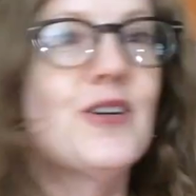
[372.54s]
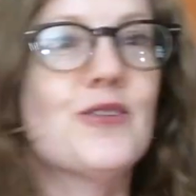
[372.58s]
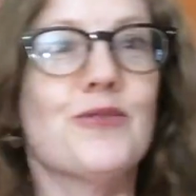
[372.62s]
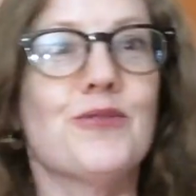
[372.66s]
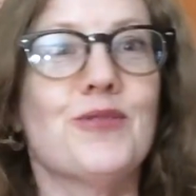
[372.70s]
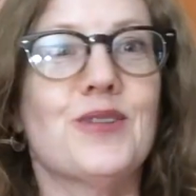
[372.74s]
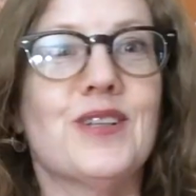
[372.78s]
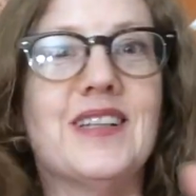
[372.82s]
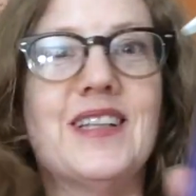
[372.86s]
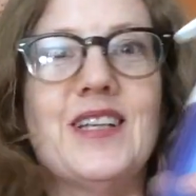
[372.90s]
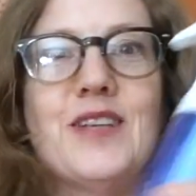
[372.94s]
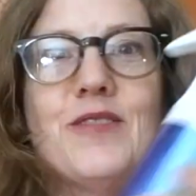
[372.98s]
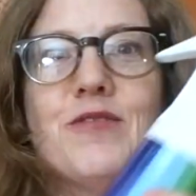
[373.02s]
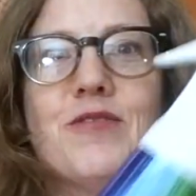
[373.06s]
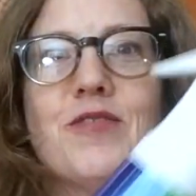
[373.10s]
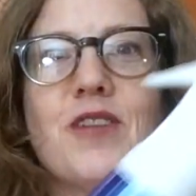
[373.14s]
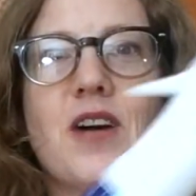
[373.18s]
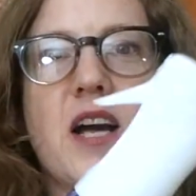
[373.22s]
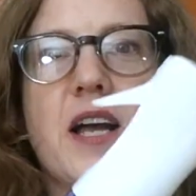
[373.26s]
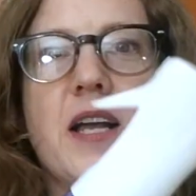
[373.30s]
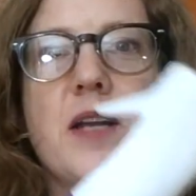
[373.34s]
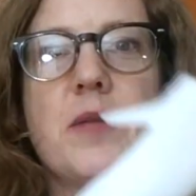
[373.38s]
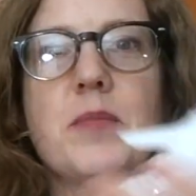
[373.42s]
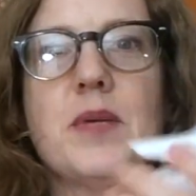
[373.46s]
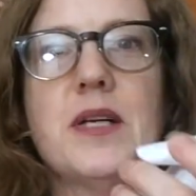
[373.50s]
really
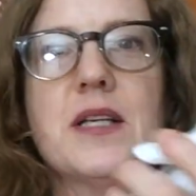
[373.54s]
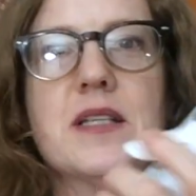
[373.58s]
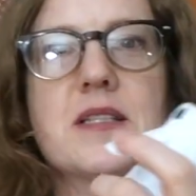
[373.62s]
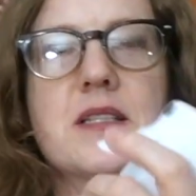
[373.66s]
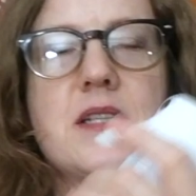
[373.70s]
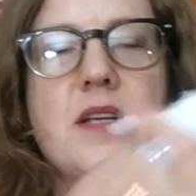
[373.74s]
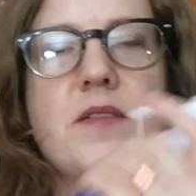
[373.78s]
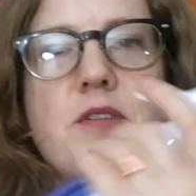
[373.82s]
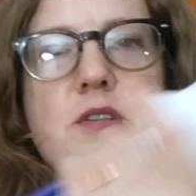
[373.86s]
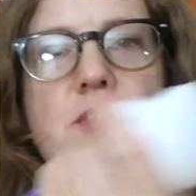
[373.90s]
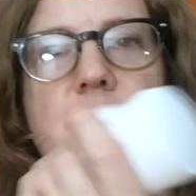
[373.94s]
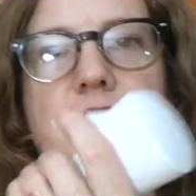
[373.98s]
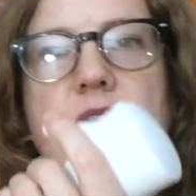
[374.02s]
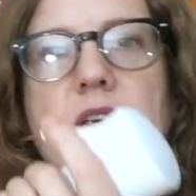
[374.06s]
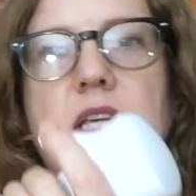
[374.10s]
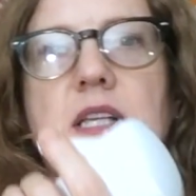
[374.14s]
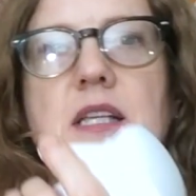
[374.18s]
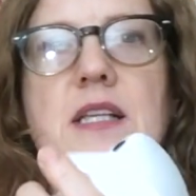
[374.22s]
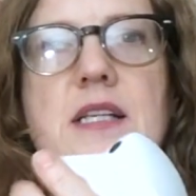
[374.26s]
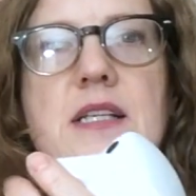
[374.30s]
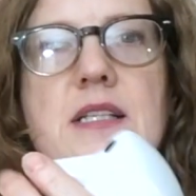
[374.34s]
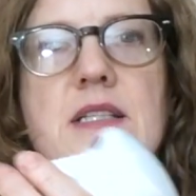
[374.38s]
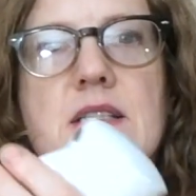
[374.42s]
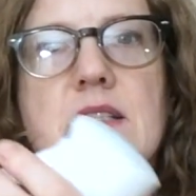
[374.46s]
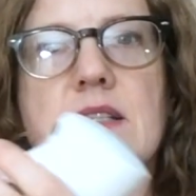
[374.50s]
fine mist. Have you seen
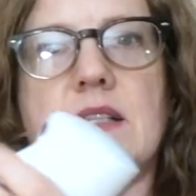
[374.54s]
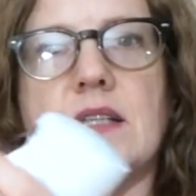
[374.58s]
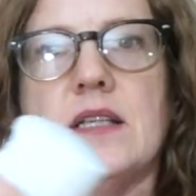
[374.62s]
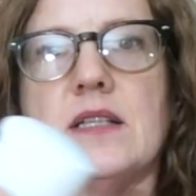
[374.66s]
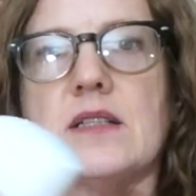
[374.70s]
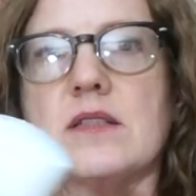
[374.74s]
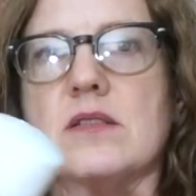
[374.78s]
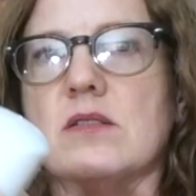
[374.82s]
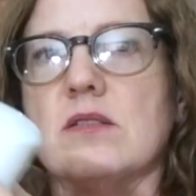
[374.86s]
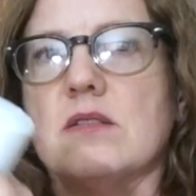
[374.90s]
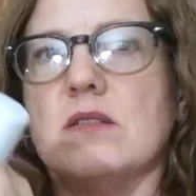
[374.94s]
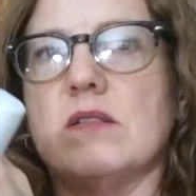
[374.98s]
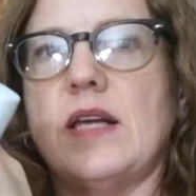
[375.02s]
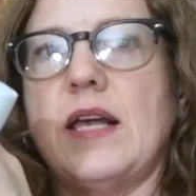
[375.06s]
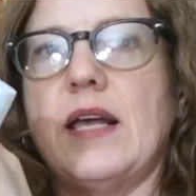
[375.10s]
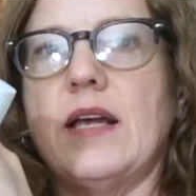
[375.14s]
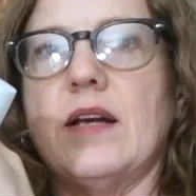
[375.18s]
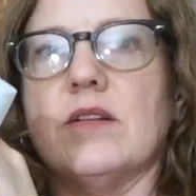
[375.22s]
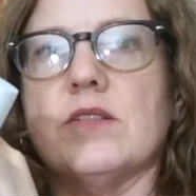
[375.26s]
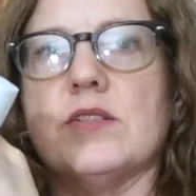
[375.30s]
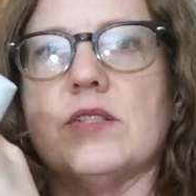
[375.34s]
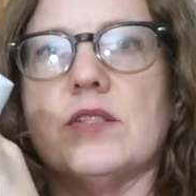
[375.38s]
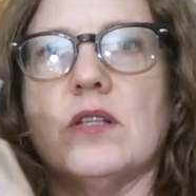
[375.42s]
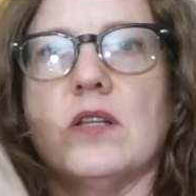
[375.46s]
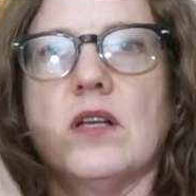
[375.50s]
these
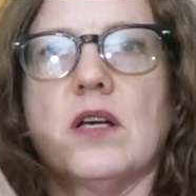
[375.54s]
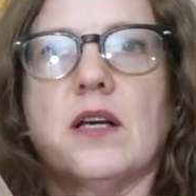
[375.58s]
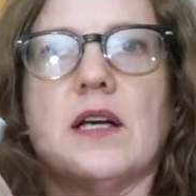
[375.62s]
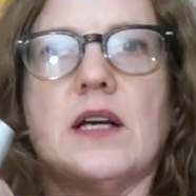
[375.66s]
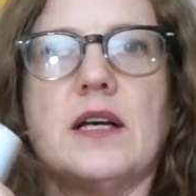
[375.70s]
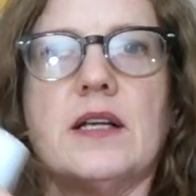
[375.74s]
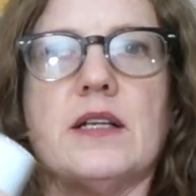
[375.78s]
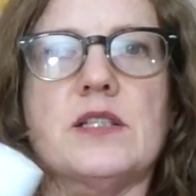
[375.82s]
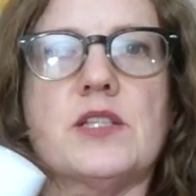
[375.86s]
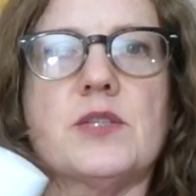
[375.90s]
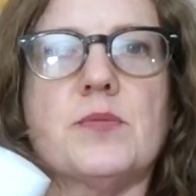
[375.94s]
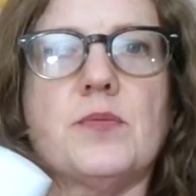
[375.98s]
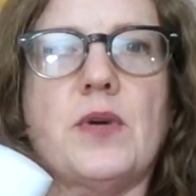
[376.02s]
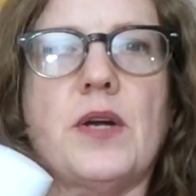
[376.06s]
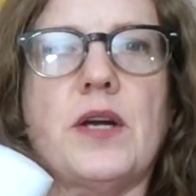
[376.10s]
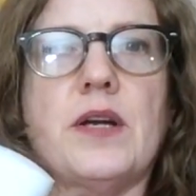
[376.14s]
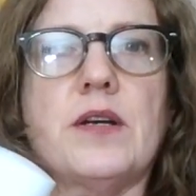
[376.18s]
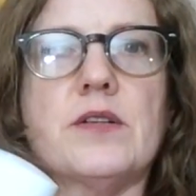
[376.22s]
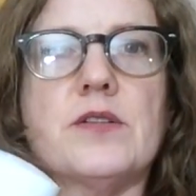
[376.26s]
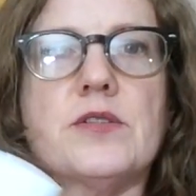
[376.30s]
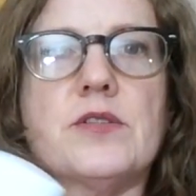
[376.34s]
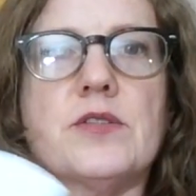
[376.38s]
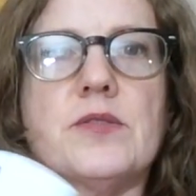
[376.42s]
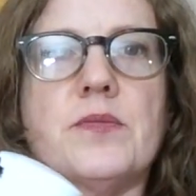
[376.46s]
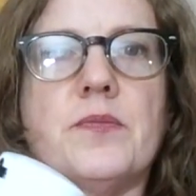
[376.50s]
hair salon kind of
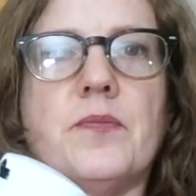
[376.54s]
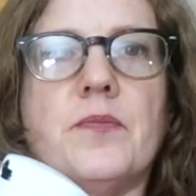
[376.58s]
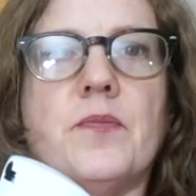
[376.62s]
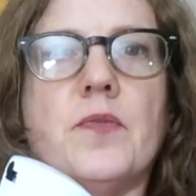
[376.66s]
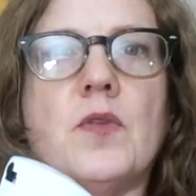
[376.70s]
sprayers?